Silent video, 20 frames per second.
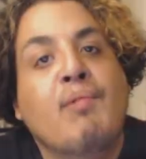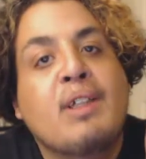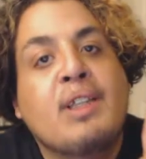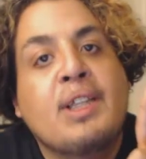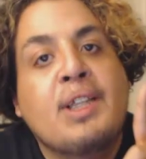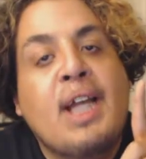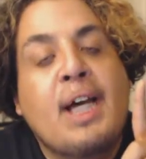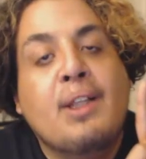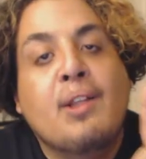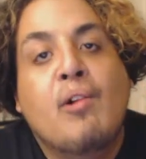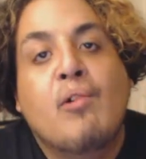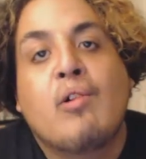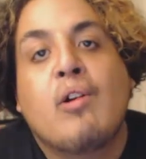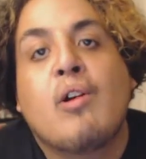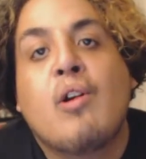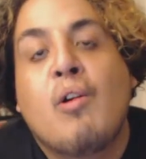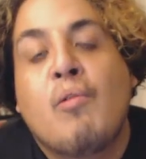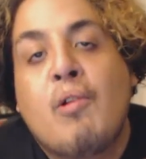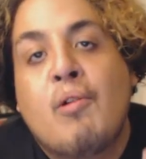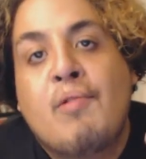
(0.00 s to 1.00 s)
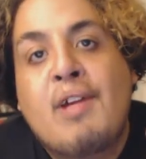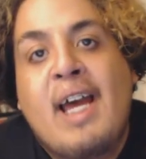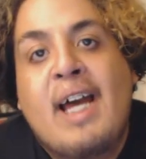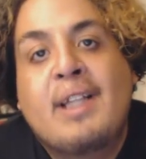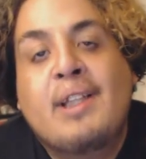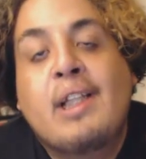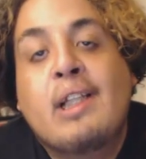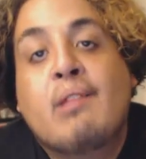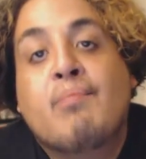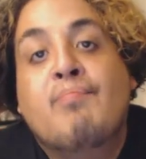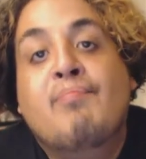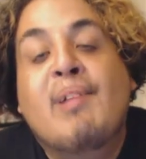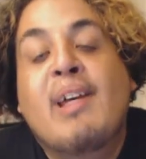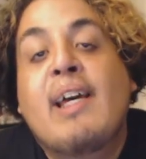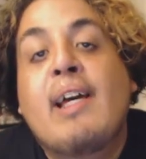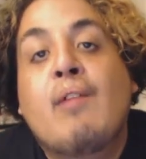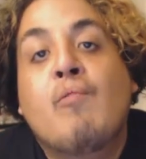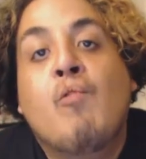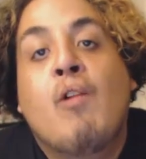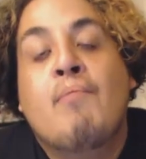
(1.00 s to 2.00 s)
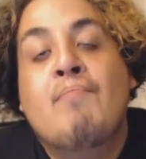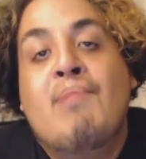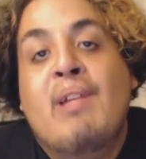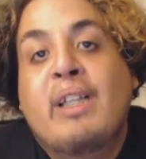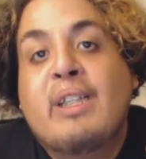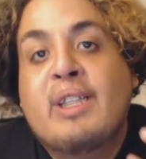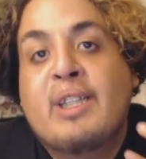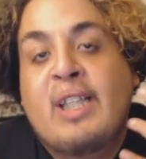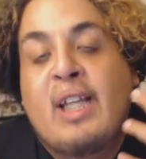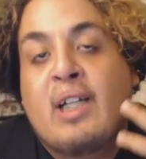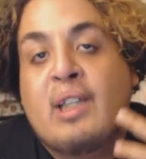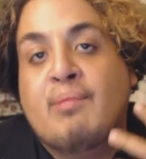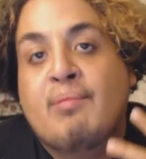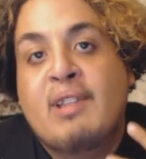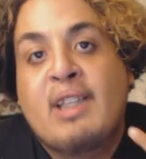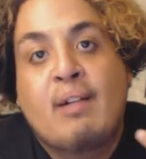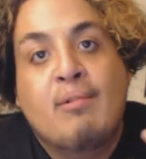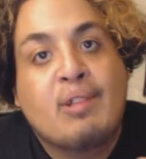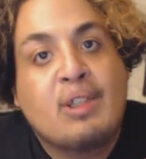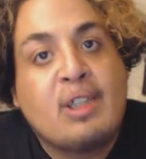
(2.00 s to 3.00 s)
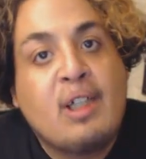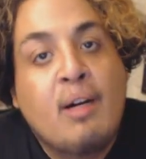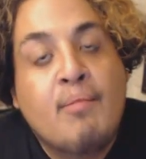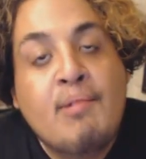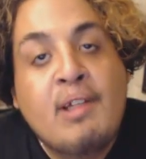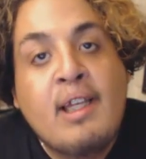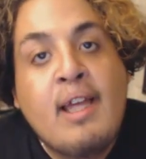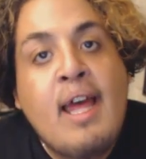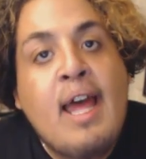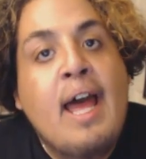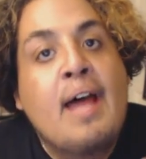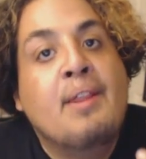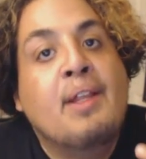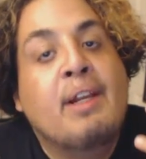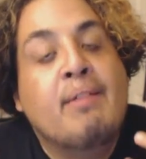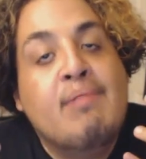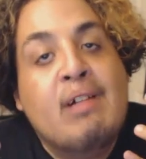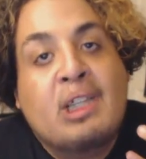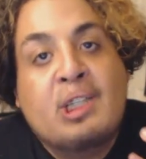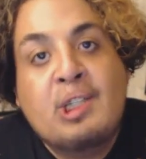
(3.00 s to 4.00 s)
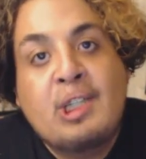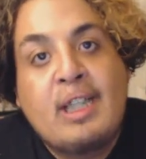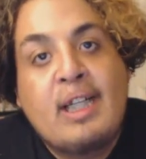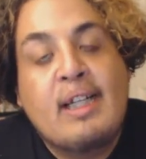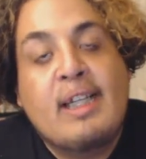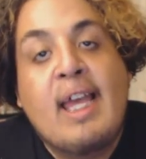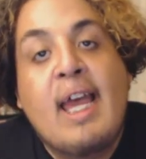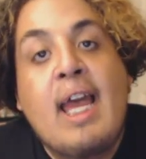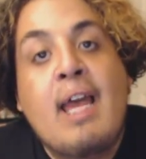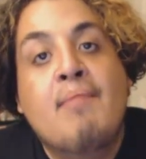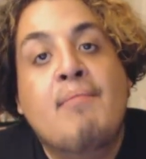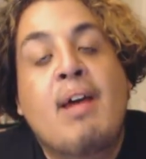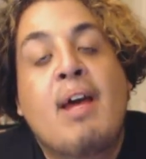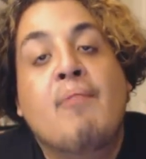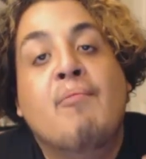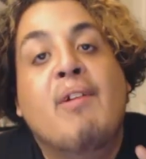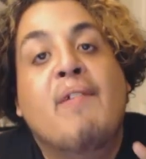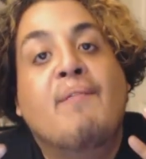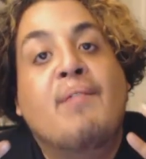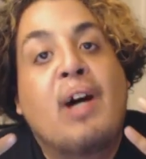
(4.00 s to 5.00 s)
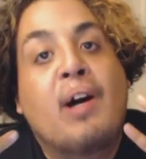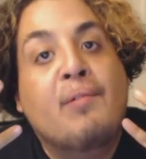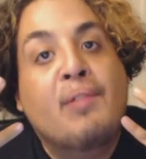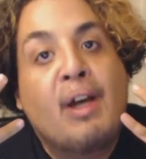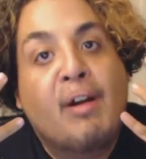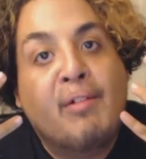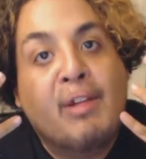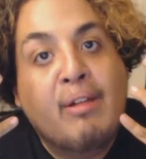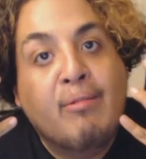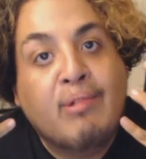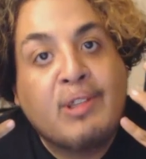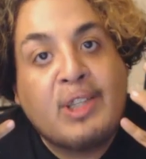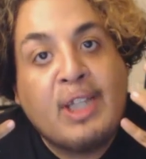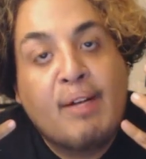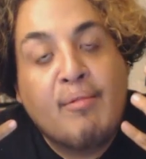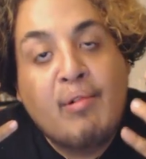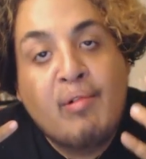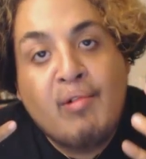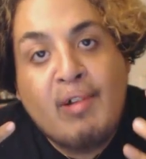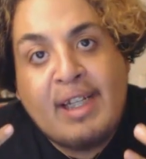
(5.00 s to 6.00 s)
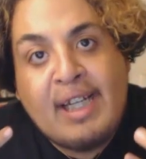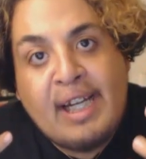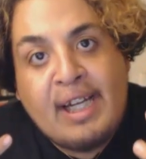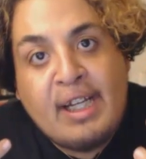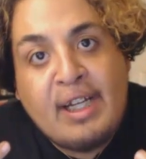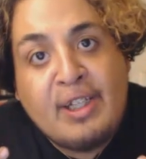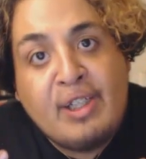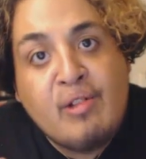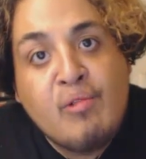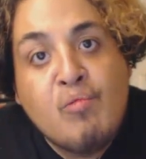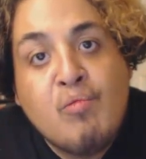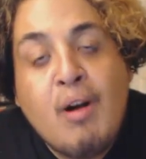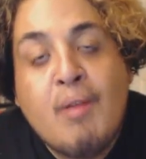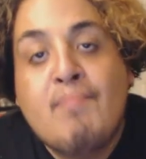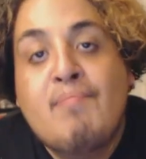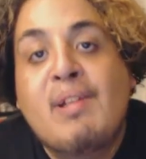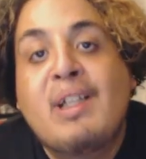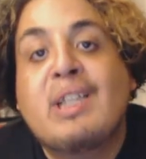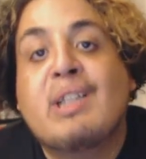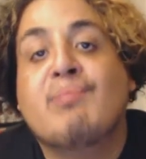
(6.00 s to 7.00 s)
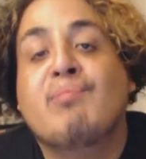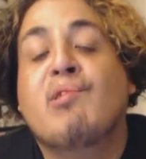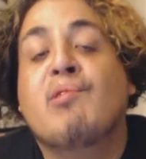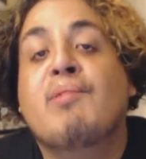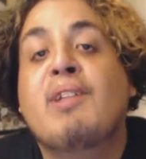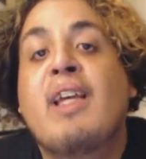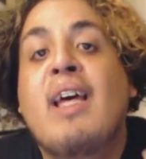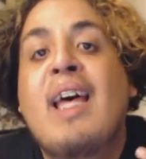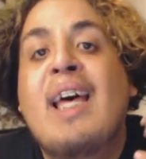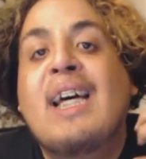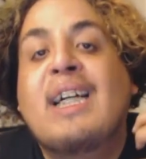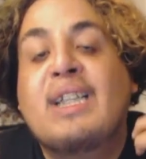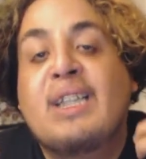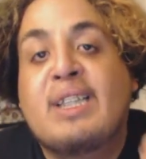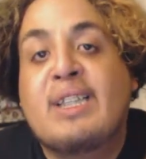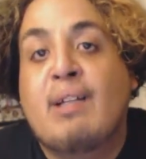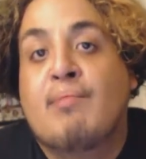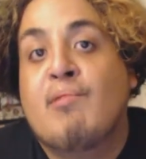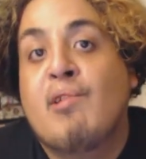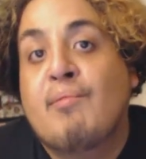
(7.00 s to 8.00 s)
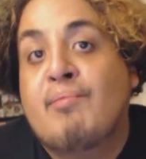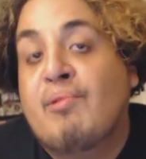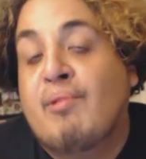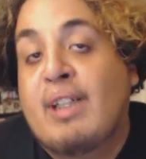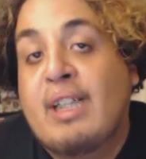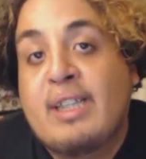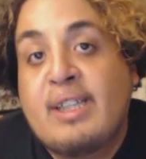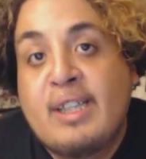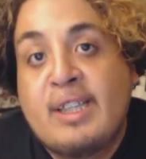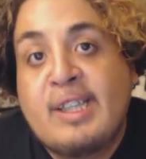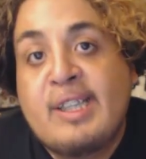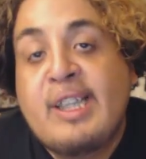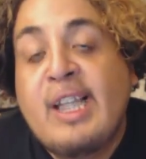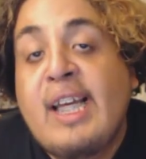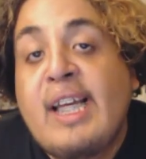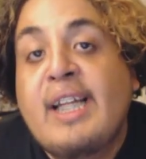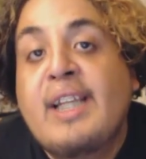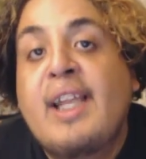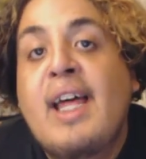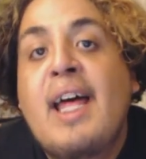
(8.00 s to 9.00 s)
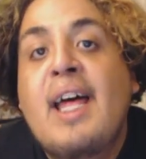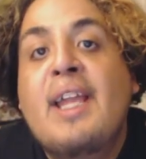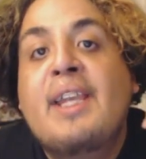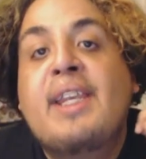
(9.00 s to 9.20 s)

it wasn't that long ago where we had this big One Piece announcement that was coming, and then eventually it came and we found out it was that we were getting a new One Piece movie in summer of 2016.